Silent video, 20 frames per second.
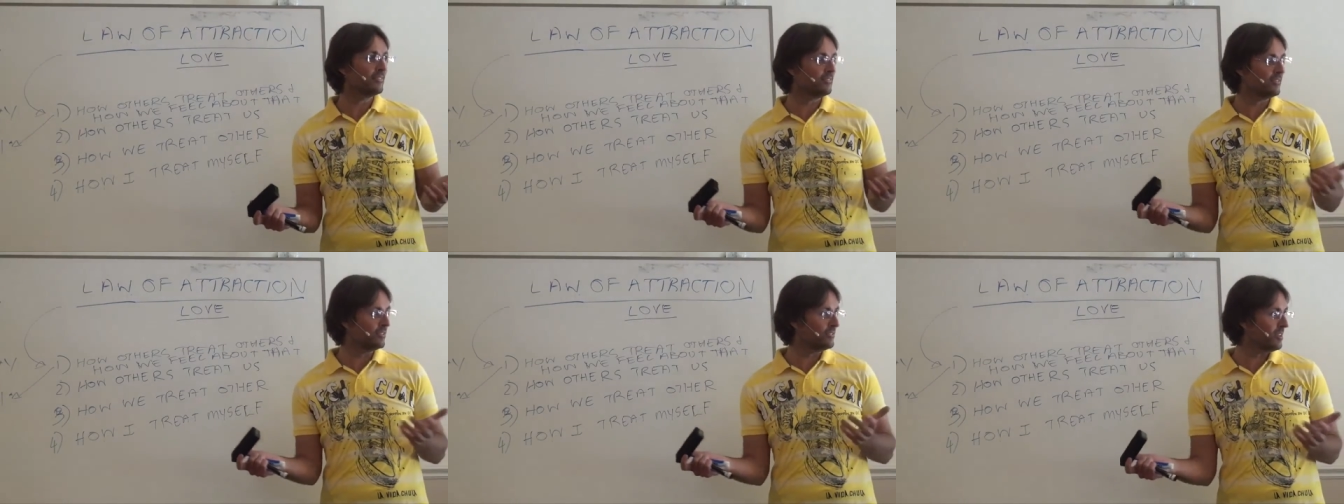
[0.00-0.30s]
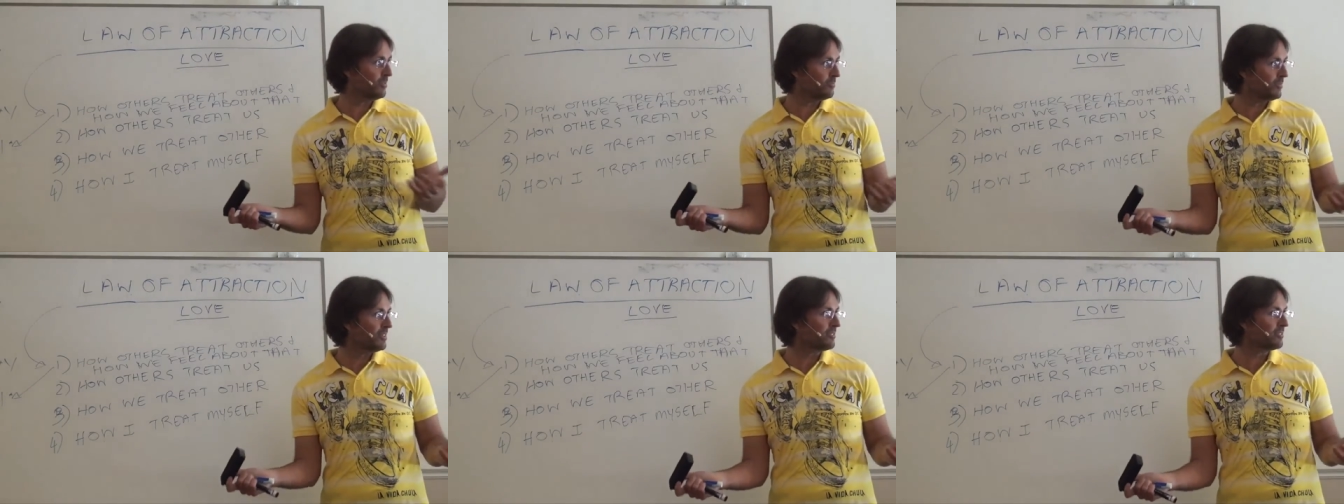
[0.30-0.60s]
Does
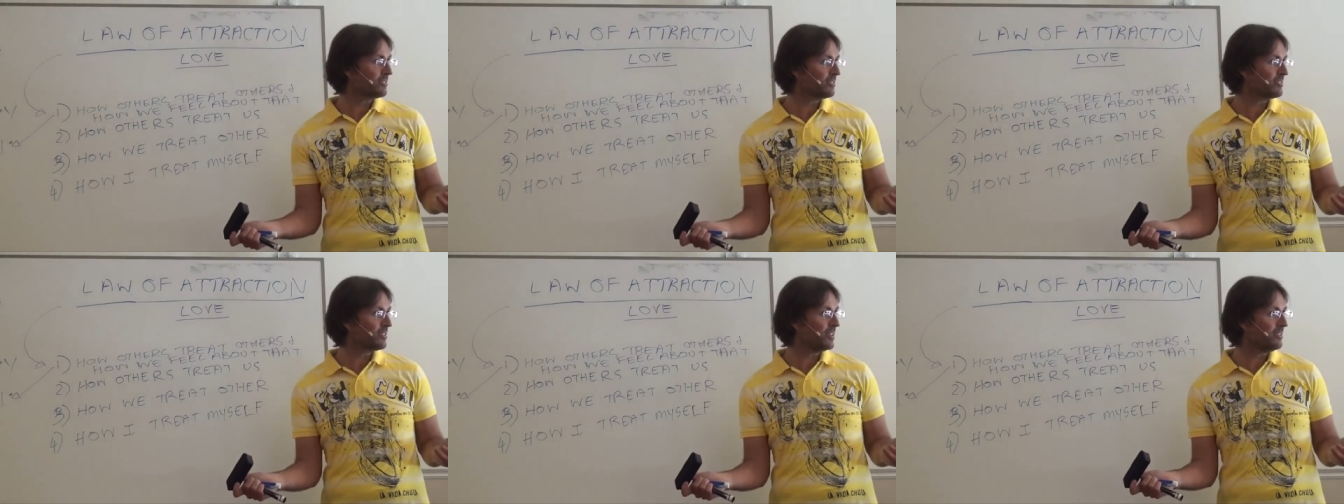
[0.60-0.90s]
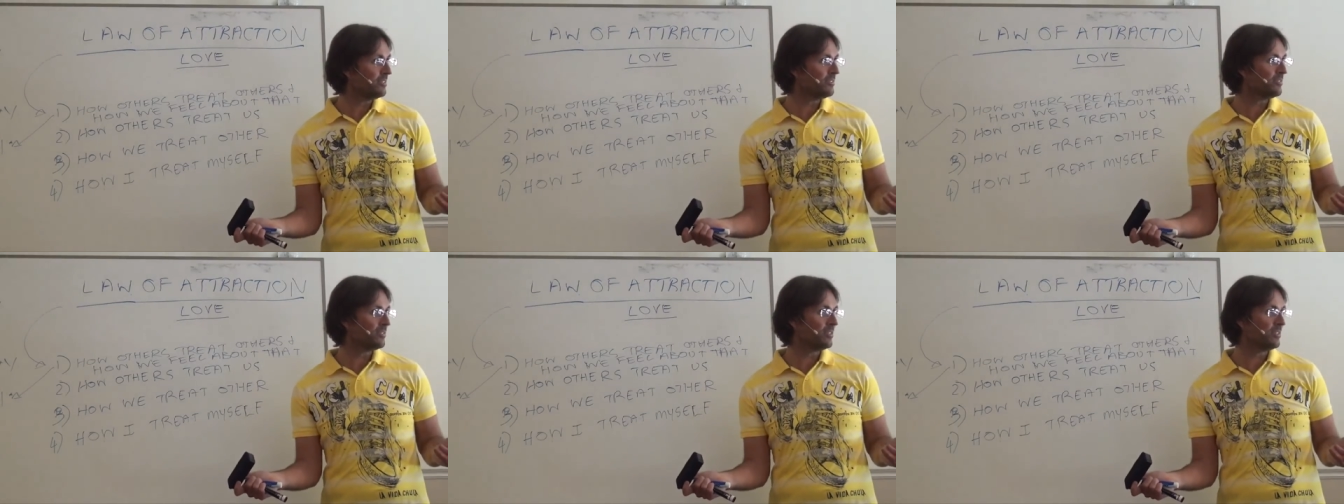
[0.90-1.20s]
that make
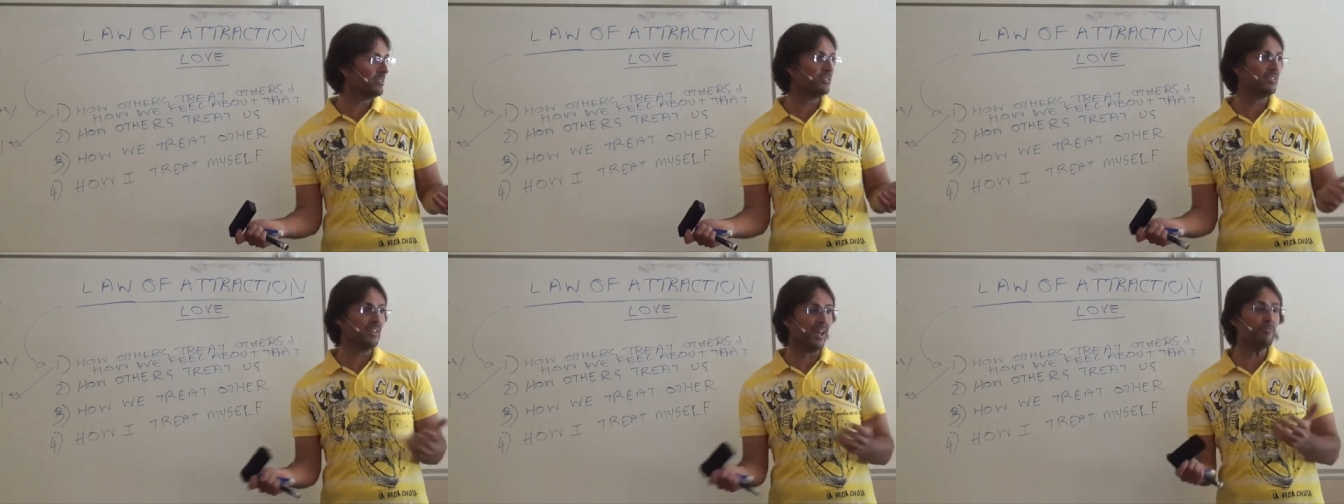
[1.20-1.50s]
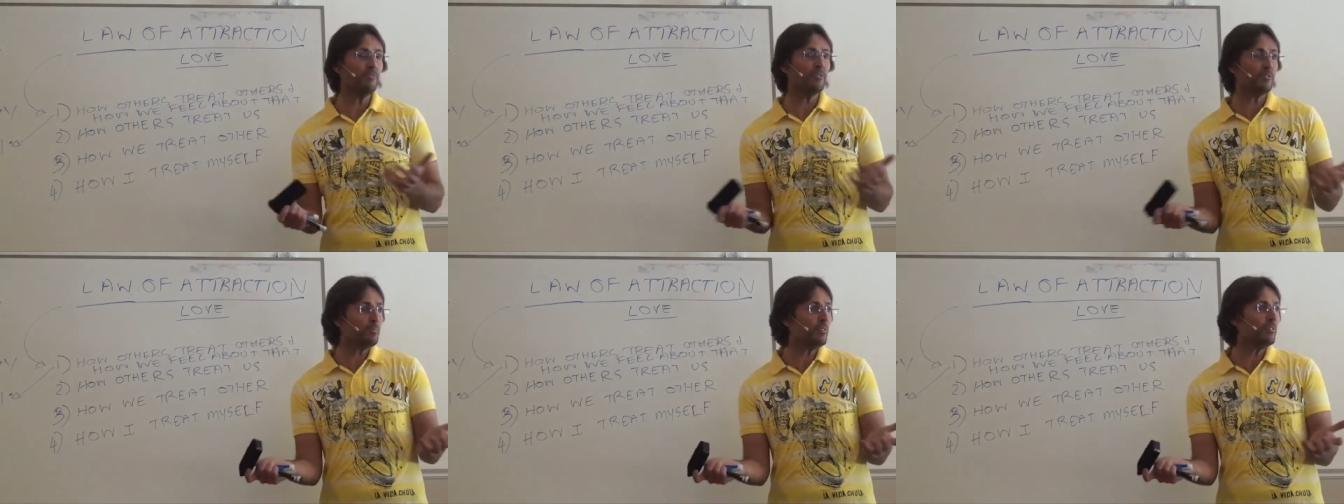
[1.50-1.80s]
sense? The
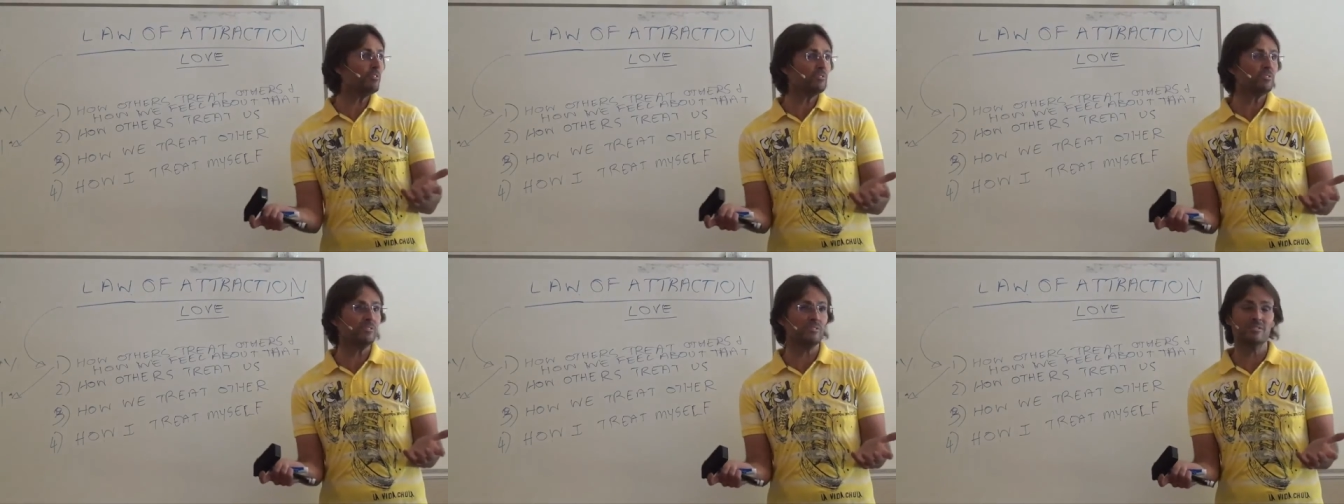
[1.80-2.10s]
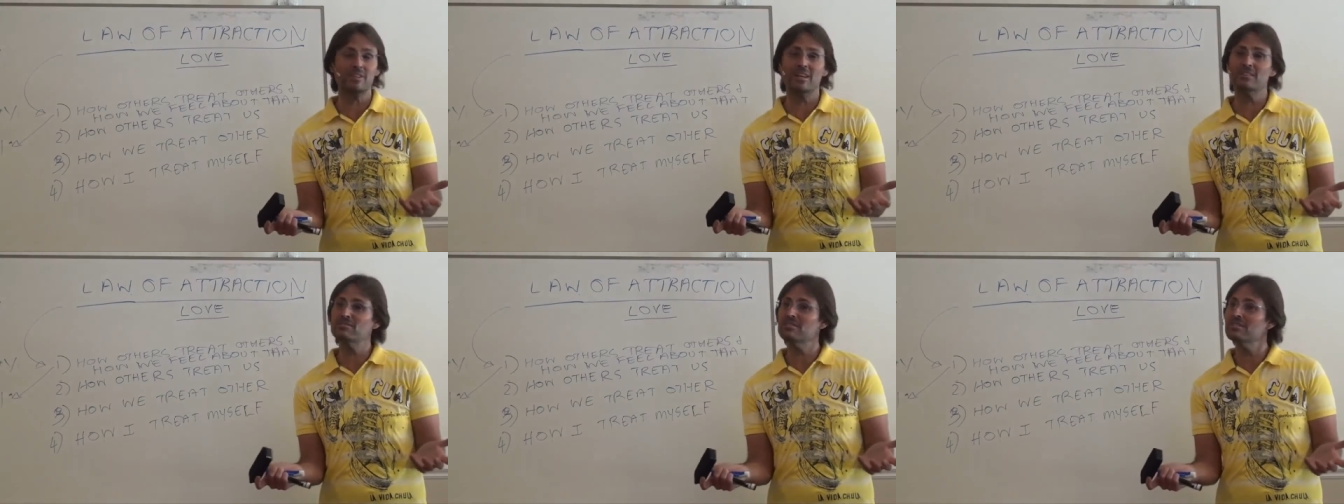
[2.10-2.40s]
average
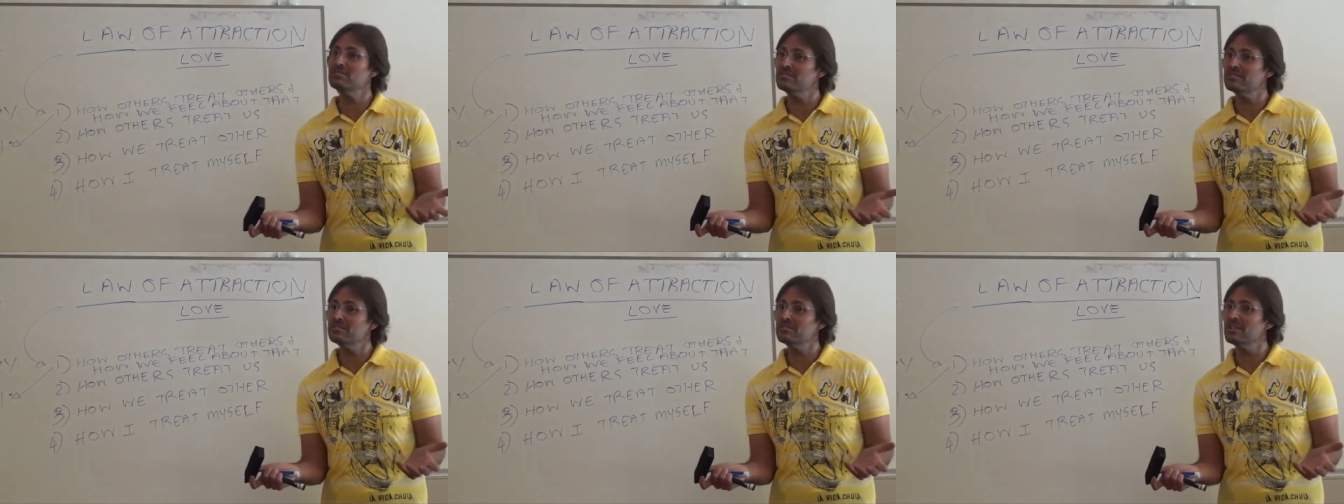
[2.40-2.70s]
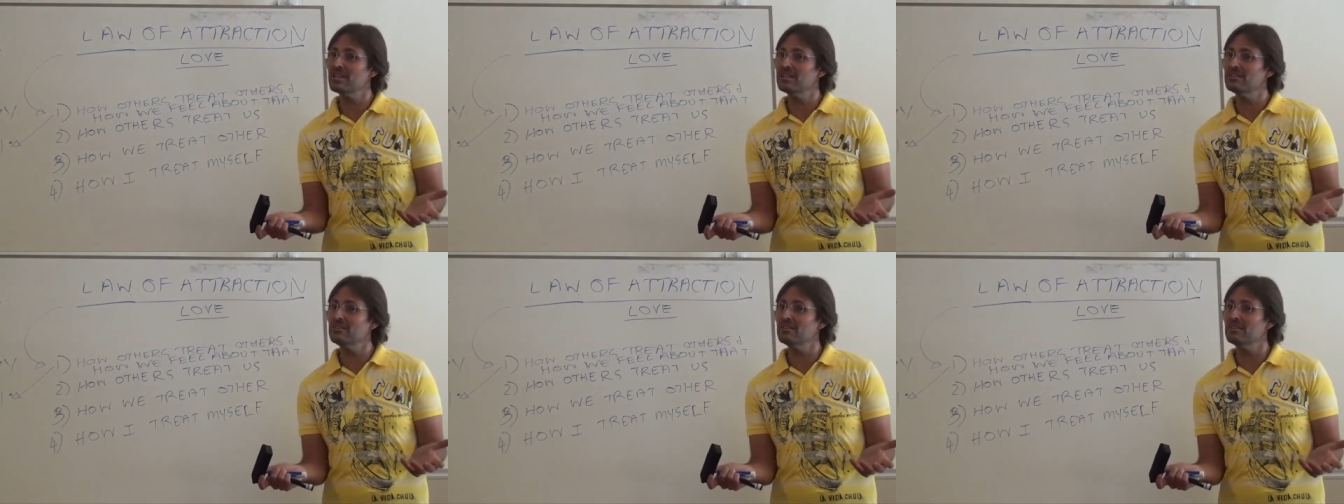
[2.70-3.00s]
person does this, do
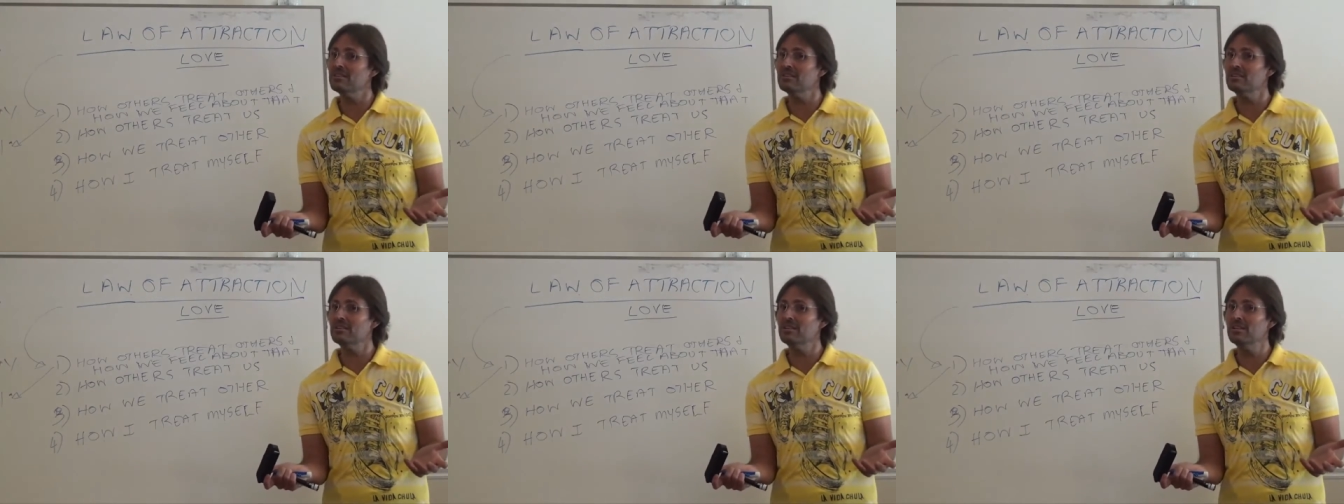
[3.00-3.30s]
they not?